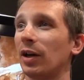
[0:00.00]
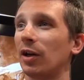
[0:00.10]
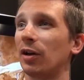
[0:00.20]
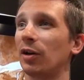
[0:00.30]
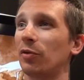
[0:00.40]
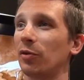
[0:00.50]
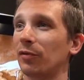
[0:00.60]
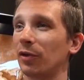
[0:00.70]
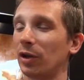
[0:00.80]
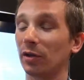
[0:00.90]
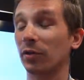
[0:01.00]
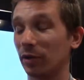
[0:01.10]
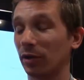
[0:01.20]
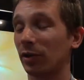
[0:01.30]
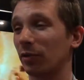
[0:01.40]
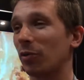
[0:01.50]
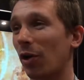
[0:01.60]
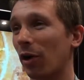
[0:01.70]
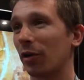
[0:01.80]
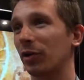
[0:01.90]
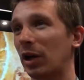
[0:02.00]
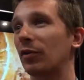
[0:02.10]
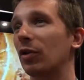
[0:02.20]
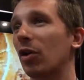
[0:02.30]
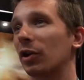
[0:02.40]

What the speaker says: who are have a long